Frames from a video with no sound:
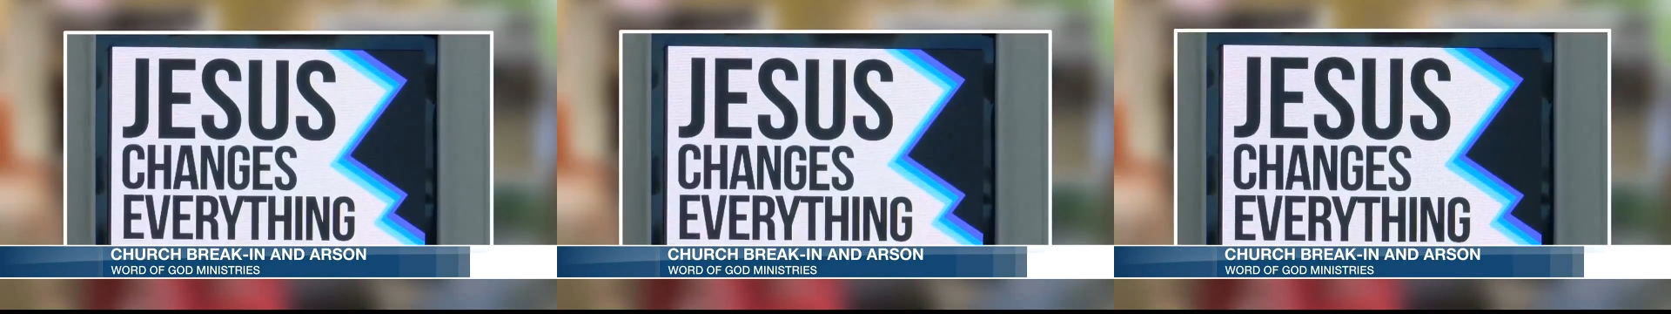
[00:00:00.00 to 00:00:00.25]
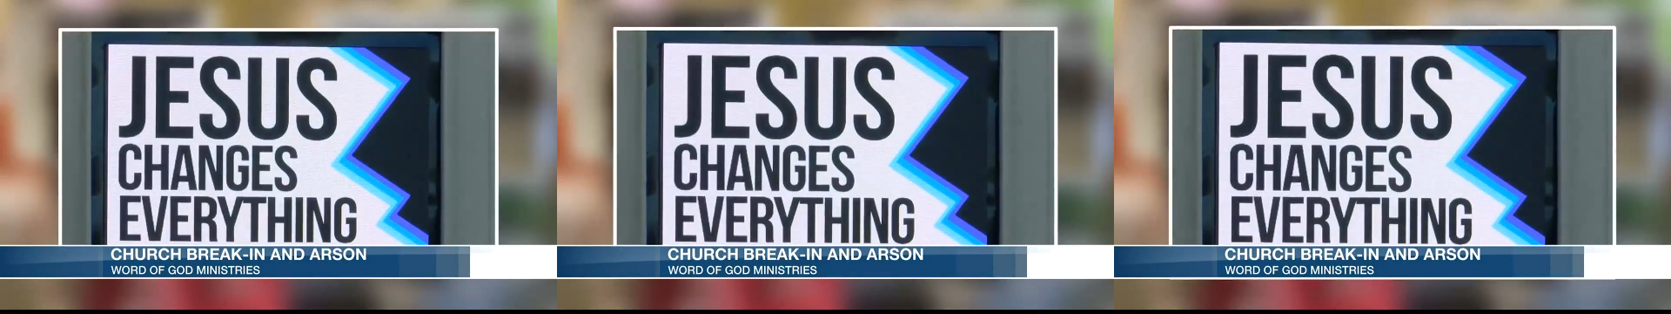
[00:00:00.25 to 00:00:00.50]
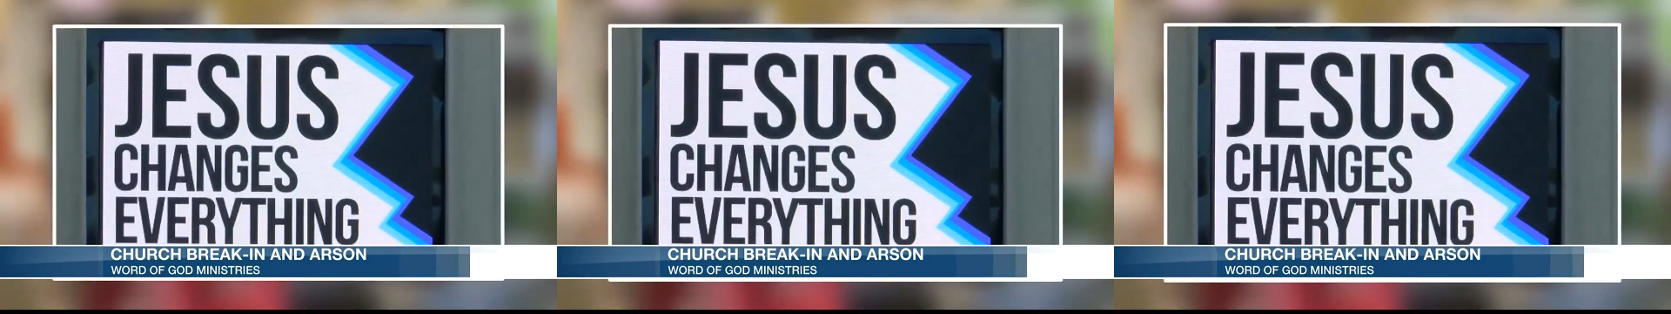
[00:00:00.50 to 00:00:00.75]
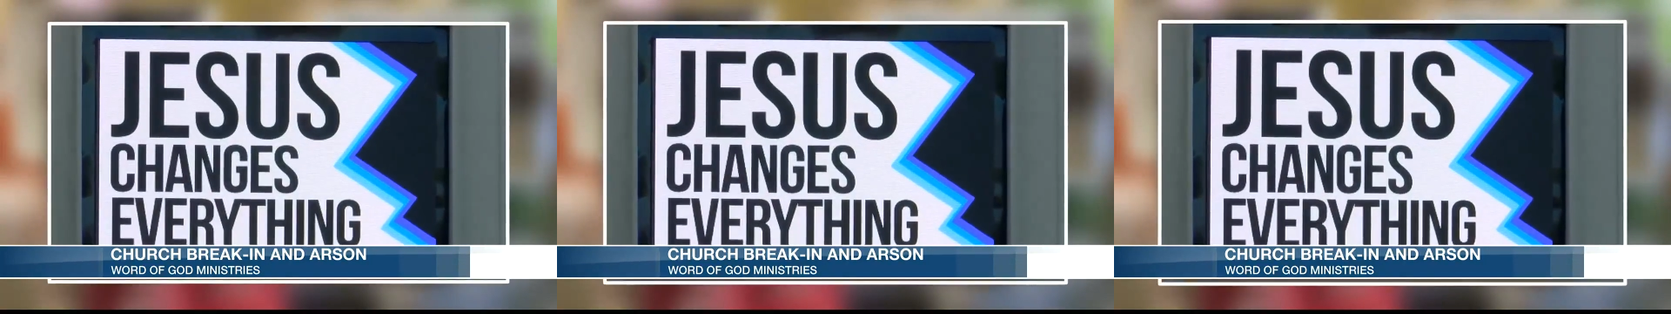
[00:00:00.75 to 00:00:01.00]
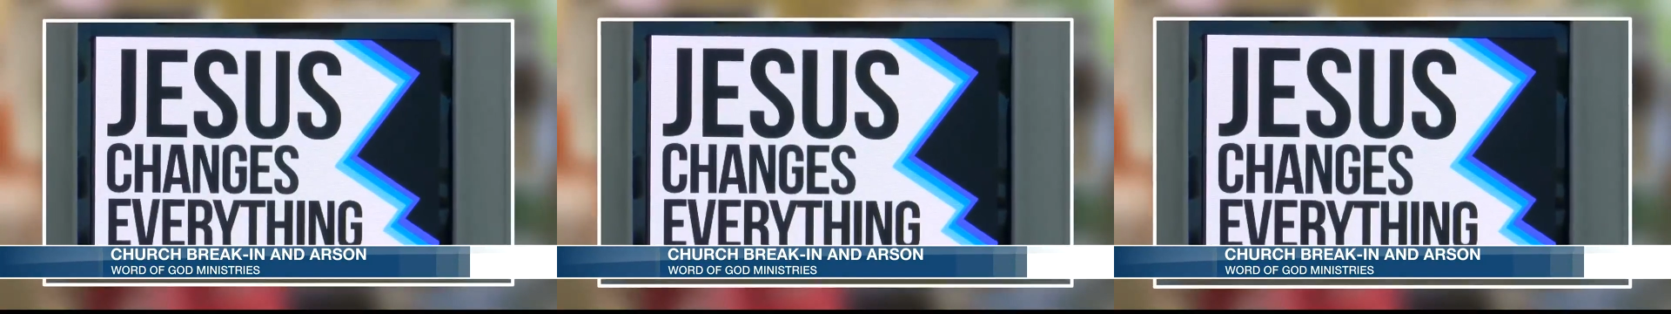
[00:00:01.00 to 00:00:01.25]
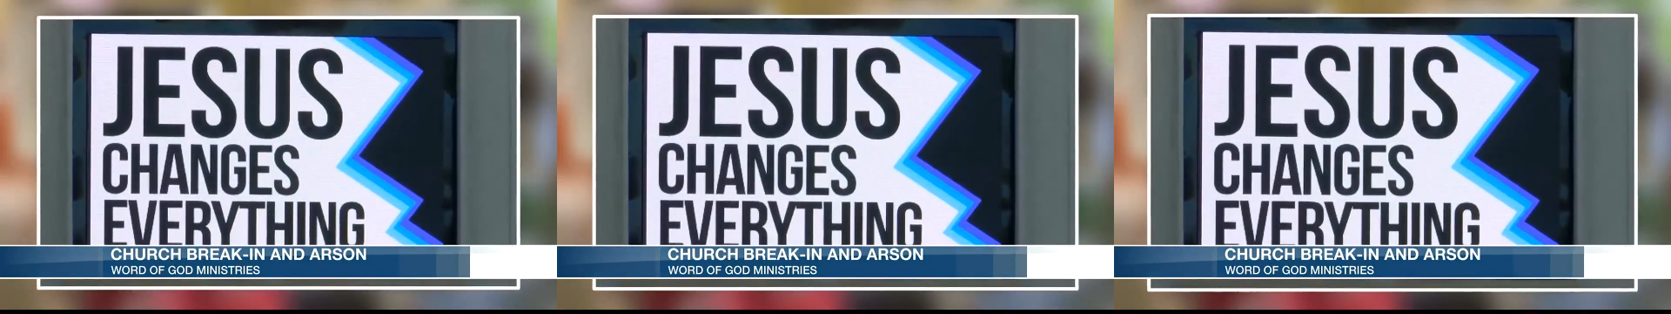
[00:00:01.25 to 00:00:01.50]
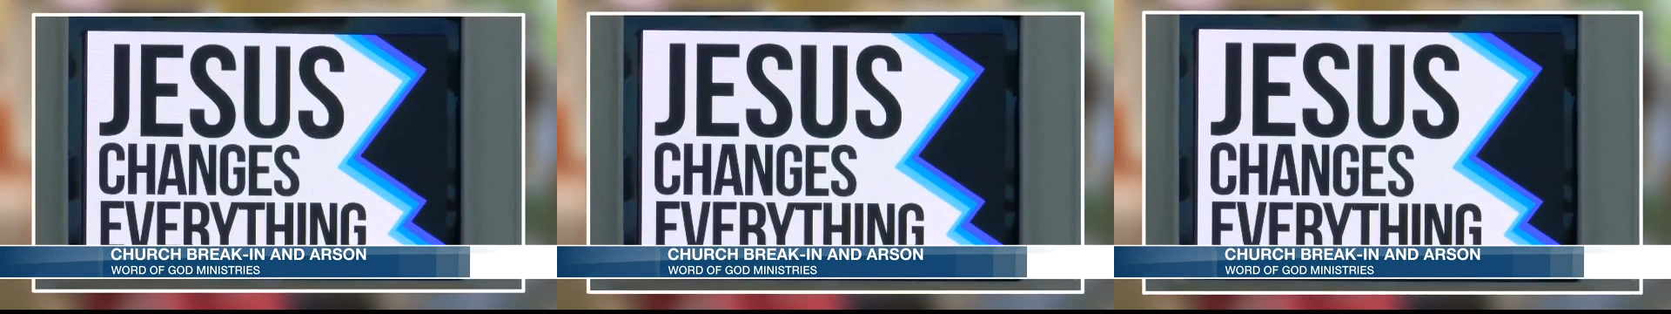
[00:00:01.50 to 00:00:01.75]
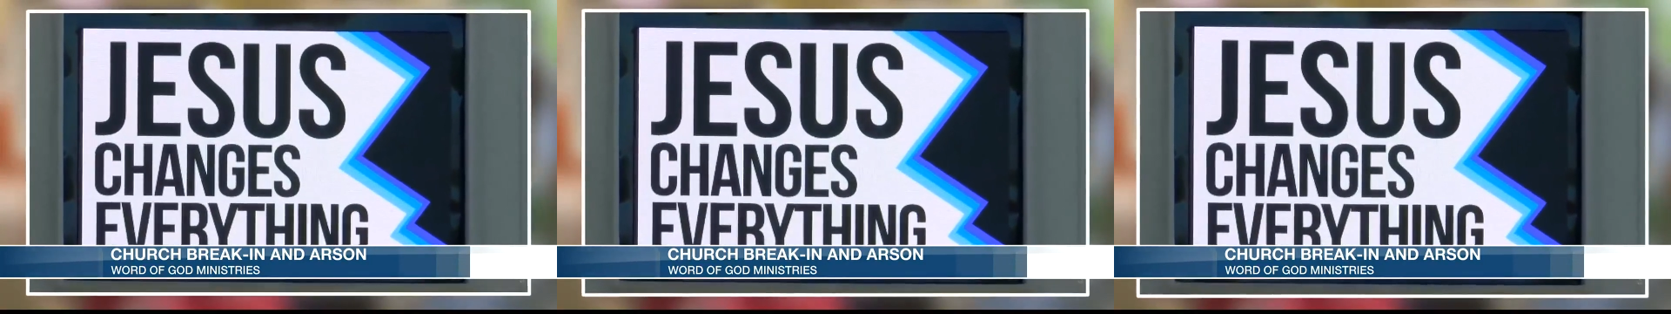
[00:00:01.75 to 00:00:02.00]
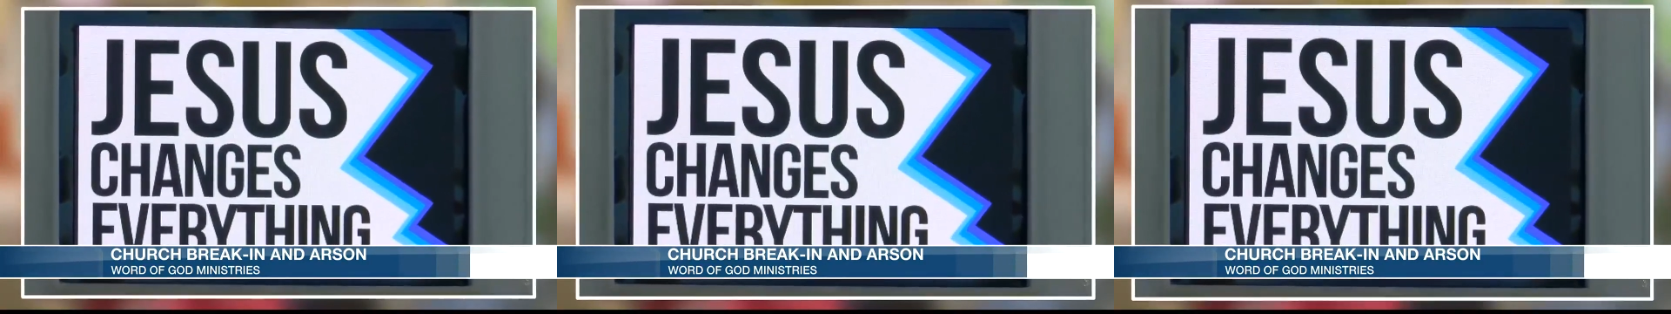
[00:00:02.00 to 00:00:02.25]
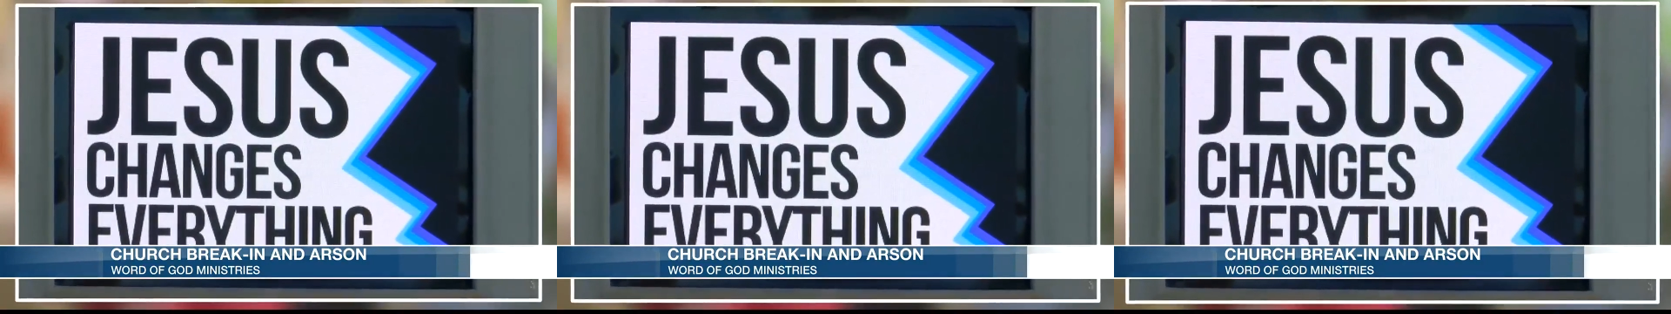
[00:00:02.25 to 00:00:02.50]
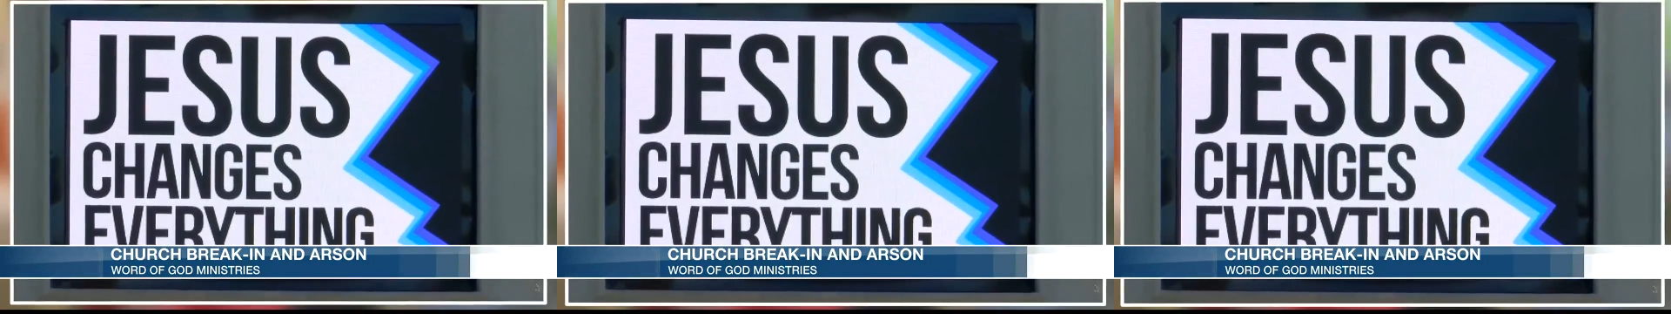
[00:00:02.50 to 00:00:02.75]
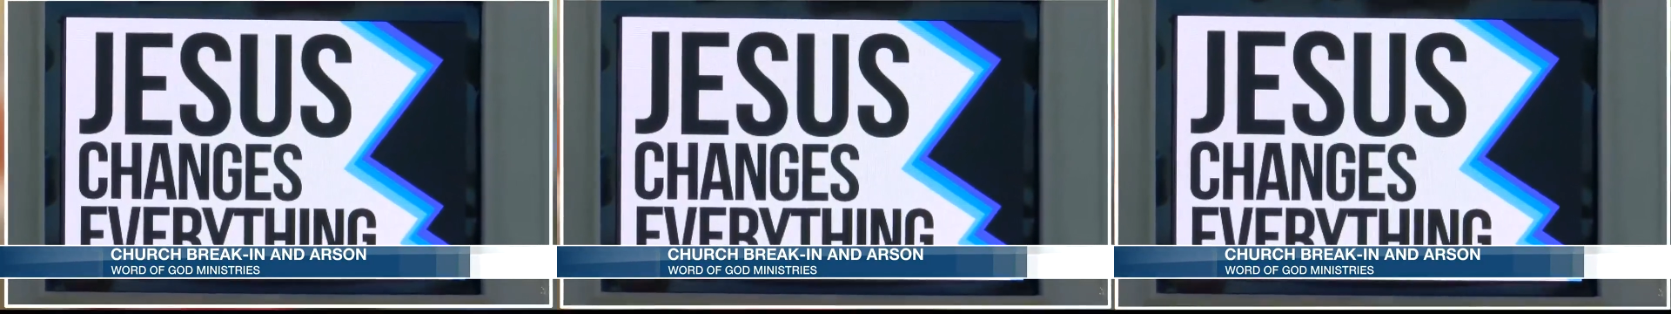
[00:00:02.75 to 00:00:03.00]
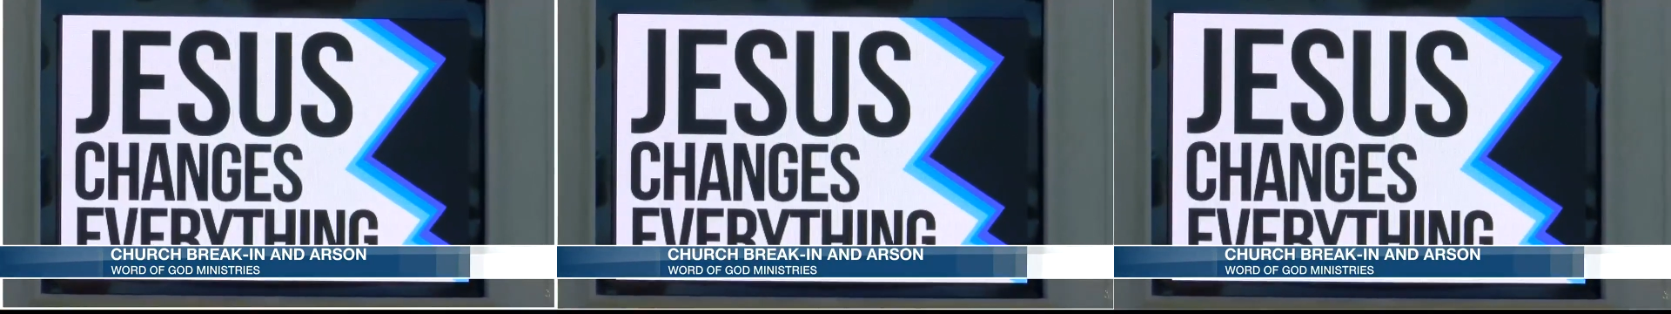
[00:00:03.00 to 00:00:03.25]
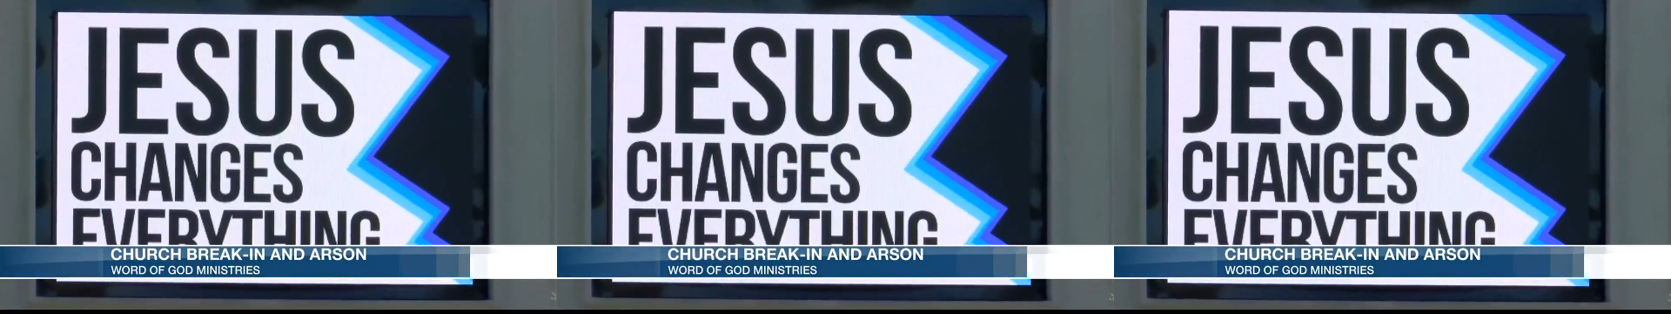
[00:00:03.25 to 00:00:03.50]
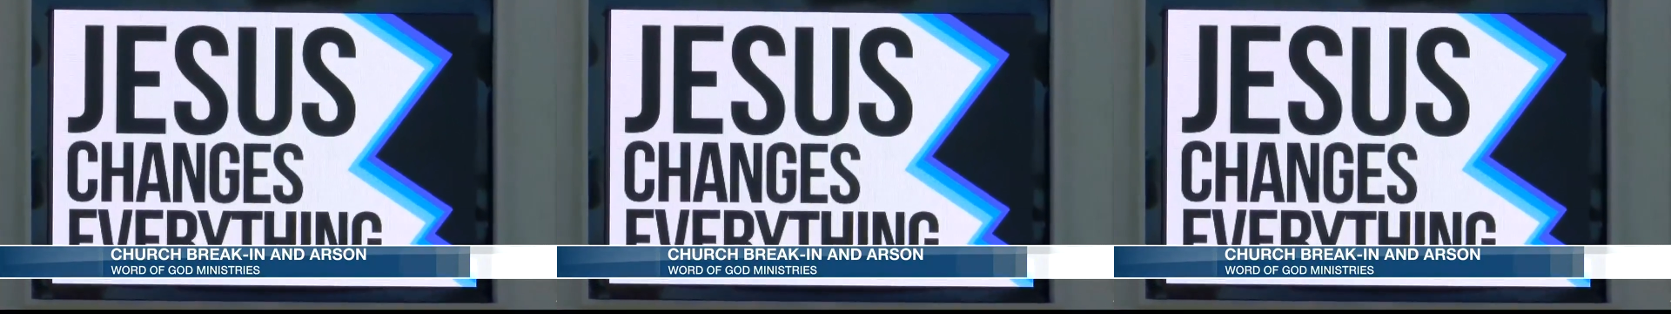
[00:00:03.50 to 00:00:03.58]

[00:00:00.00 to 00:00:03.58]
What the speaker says: (no speaker visible)